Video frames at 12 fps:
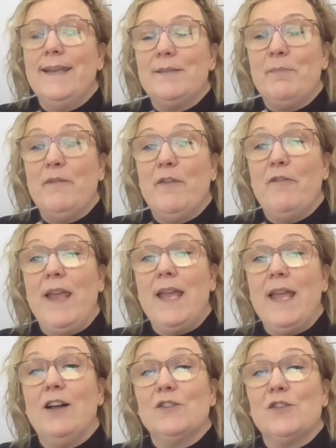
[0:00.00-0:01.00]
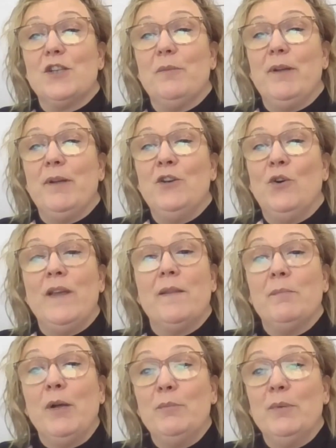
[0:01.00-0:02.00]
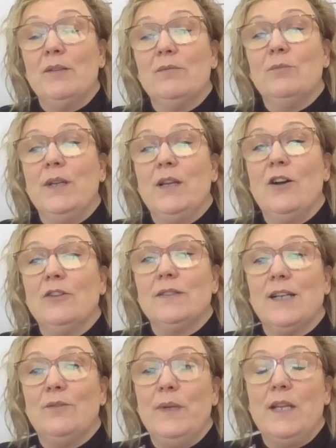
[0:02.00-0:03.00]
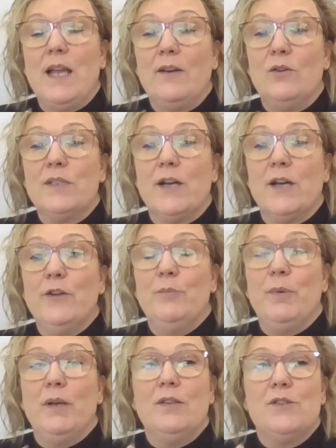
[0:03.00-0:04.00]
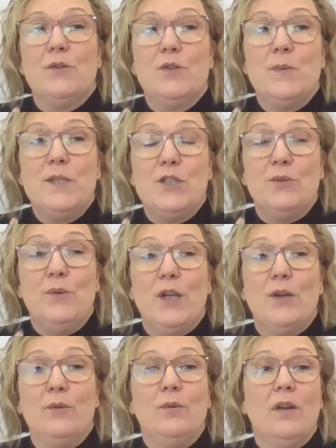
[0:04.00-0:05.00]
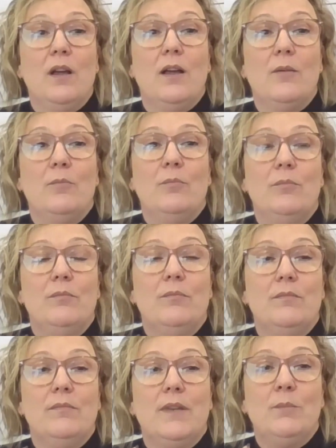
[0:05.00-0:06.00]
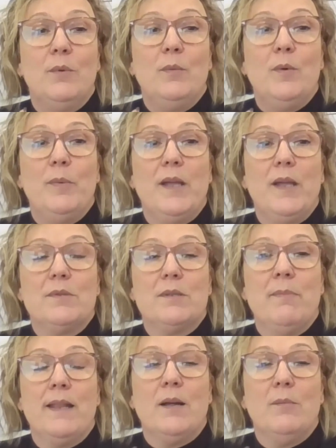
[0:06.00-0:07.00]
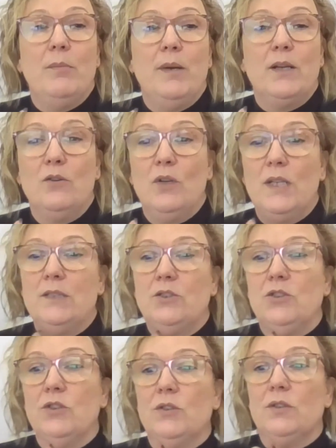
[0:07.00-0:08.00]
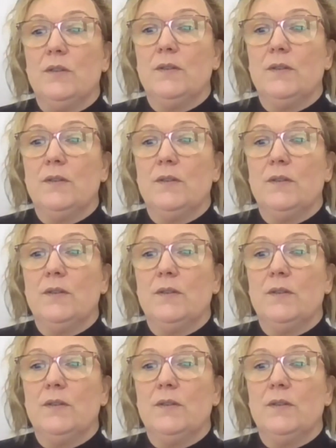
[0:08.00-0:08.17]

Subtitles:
it's a bit of a vague answer, but not at the moment. We cannot tell you, but as soon as we do know, then we will be able to make that public knowledge.